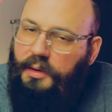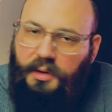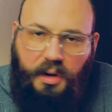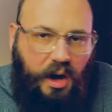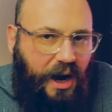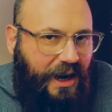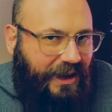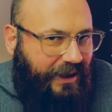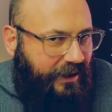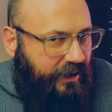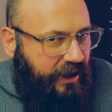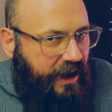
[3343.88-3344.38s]

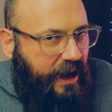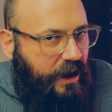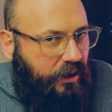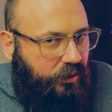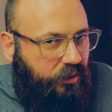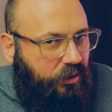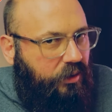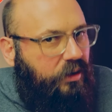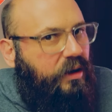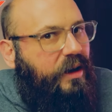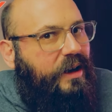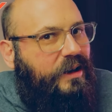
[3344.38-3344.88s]
not
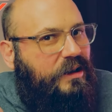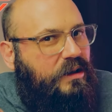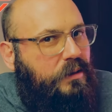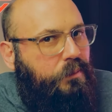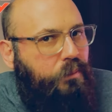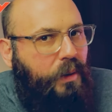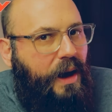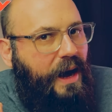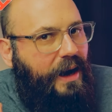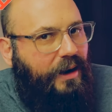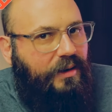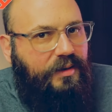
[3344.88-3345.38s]
gets,
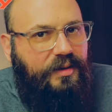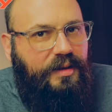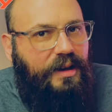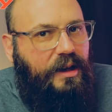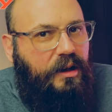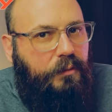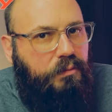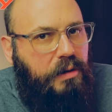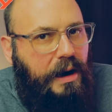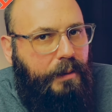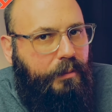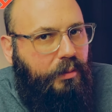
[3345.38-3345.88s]
expects.
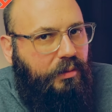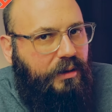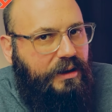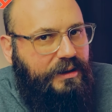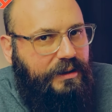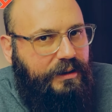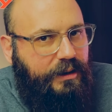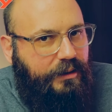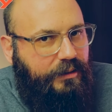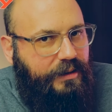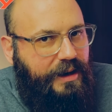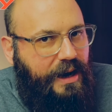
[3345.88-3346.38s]
It's
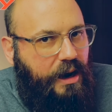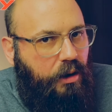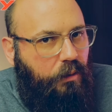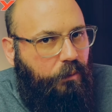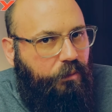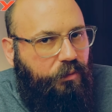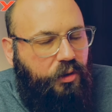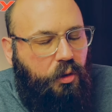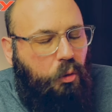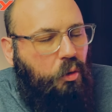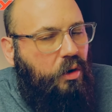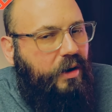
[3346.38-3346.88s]
probabilistic now.
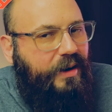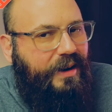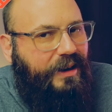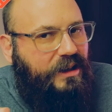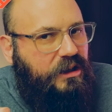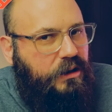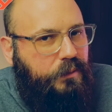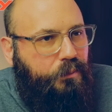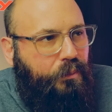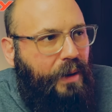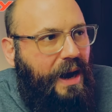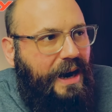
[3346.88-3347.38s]
The word
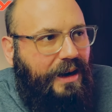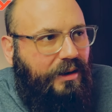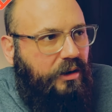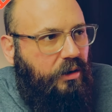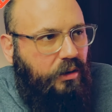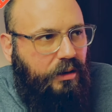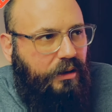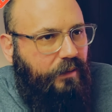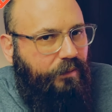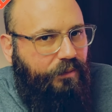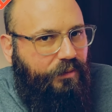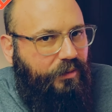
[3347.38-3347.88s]
expect
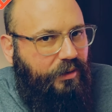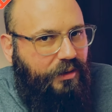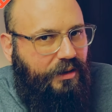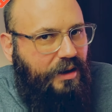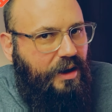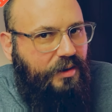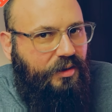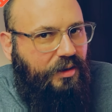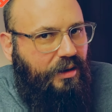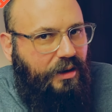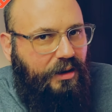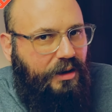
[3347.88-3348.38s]

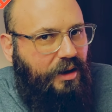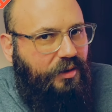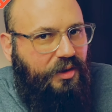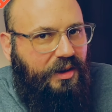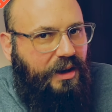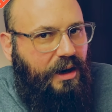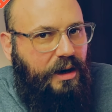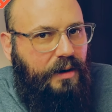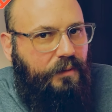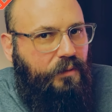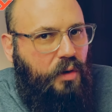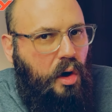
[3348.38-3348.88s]
doesn't
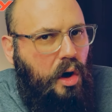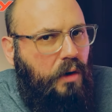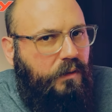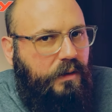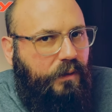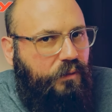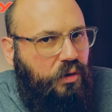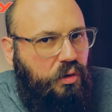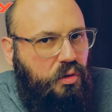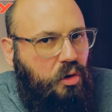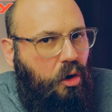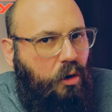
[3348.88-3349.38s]
doesn't get involved
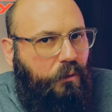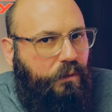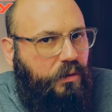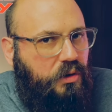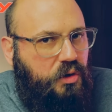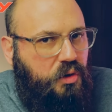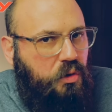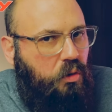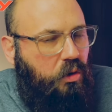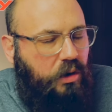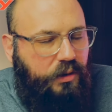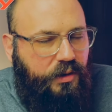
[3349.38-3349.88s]
if you know for
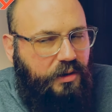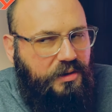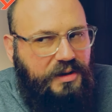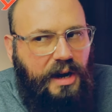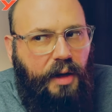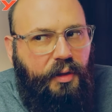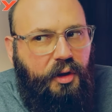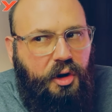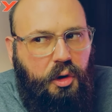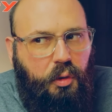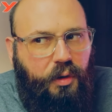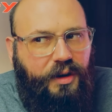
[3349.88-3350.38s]
sure. There's
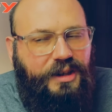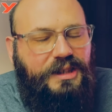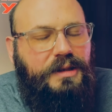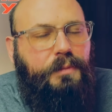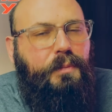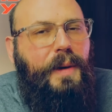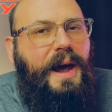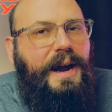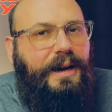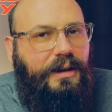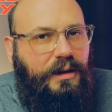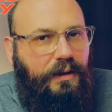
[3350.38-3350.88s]
nothing to
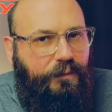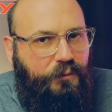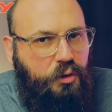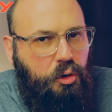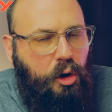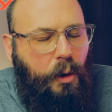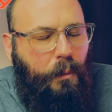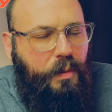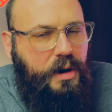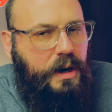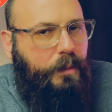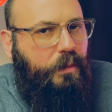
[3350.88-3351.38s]
expect. If
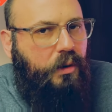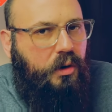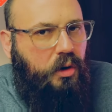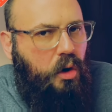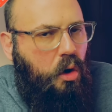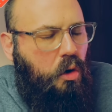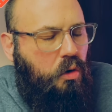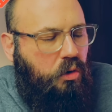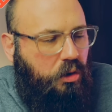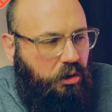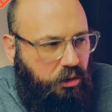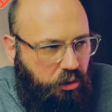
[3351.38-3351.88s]
you open up a
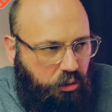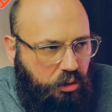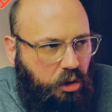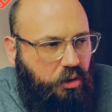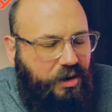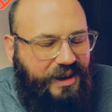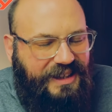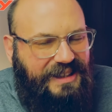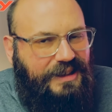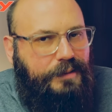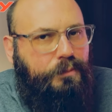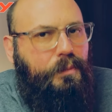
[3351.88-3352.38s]
Coke, you
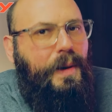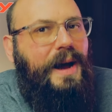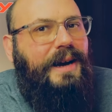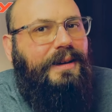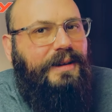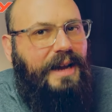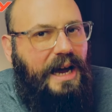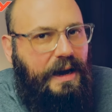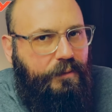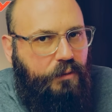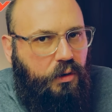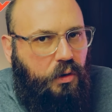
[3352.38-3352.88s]
don't
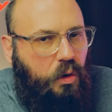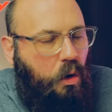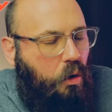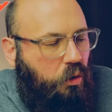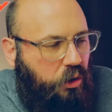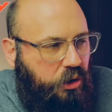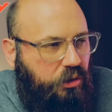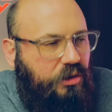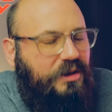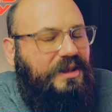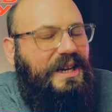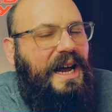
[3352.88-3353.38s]
expect to have a
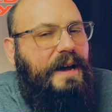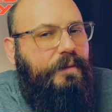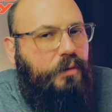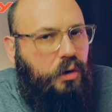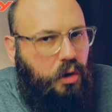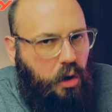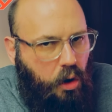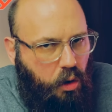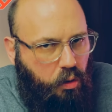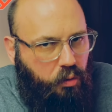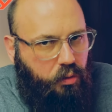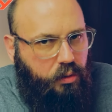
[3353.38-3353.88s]
Coke. You just have a
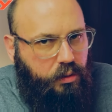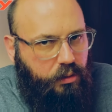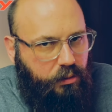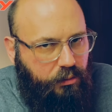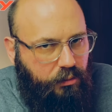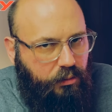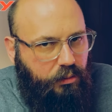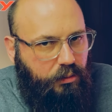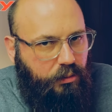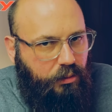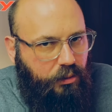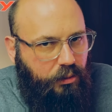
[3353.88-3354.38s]
Coke,
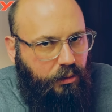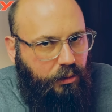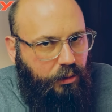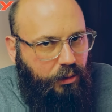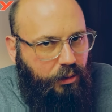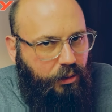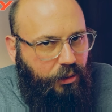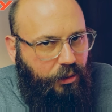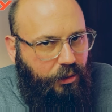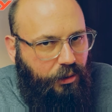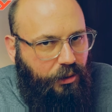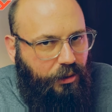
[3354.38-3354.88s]

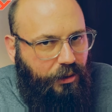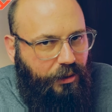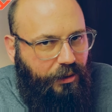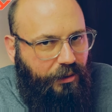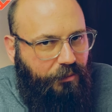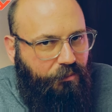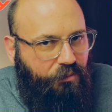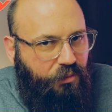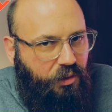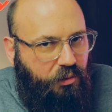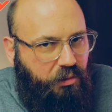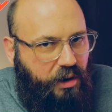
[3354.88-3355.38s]

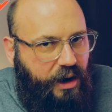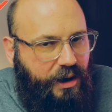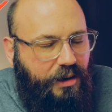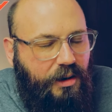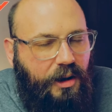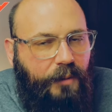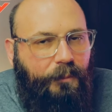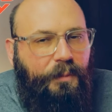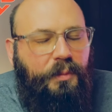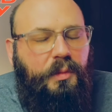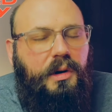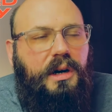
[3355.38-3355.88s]
right?
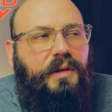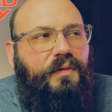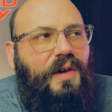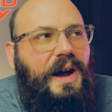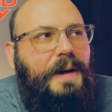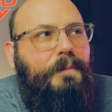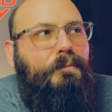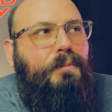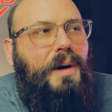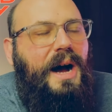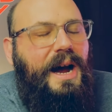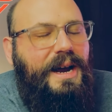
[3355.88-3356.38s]
But if
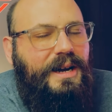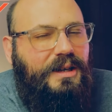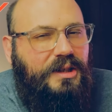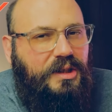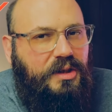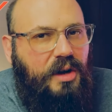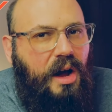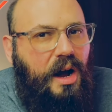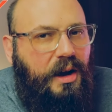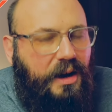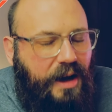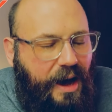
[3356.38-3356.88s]
I buy a
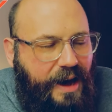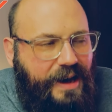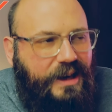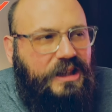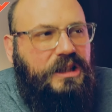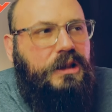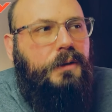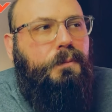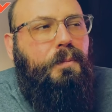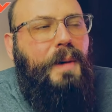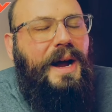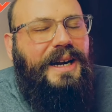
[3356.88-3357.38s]
stock, I
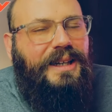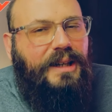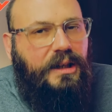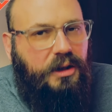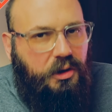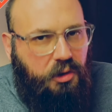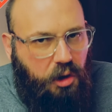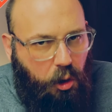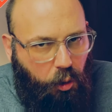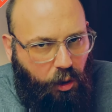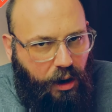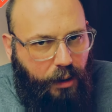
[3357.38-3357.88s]
expect it
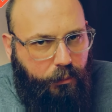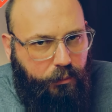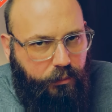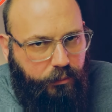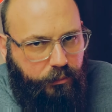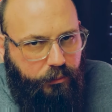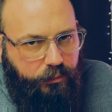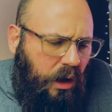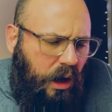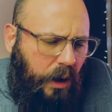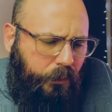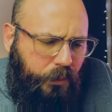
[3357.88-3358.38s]
to go
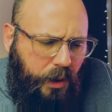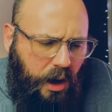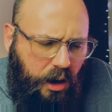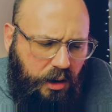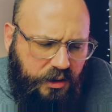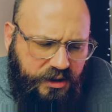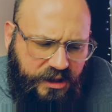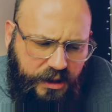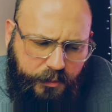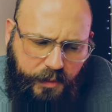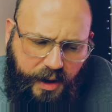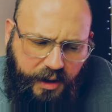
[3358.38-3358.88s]
up. A
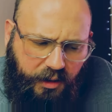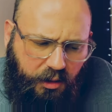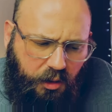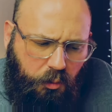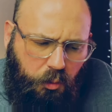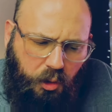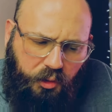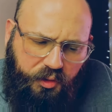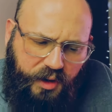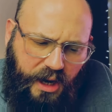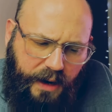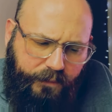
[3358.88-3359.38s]
policymaker
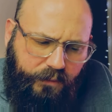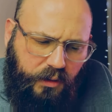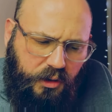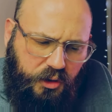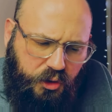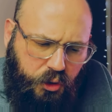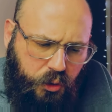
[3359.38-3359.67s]
will never